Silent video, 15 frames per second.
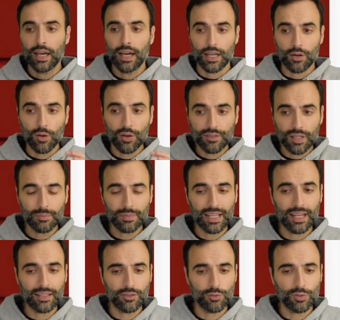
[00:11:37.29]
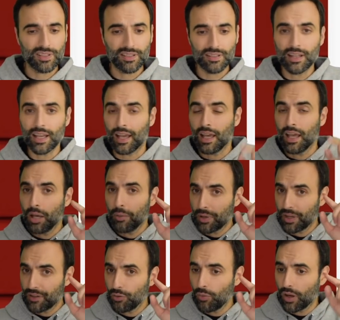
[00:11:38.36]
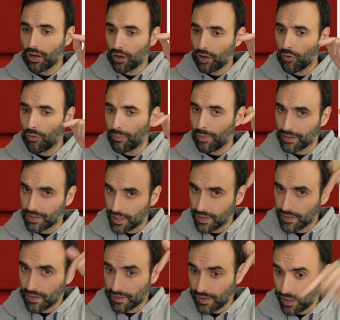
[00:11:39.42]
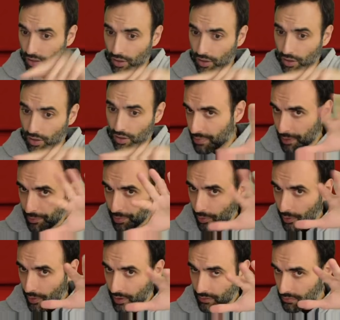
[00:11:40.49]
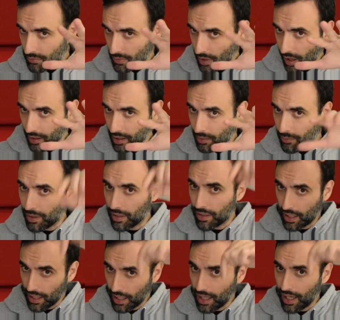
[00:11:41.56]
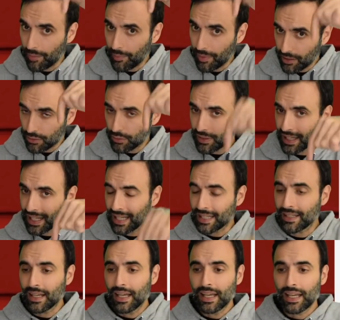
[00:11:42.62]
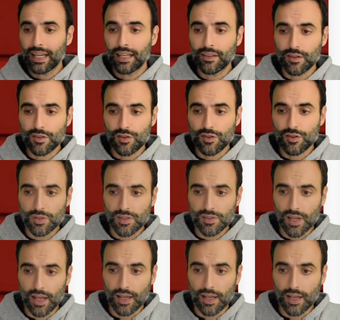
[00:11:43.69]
I don't have time to get into it today, but if you want to know about this, because I know some people were talking about it, I'm including it in the sources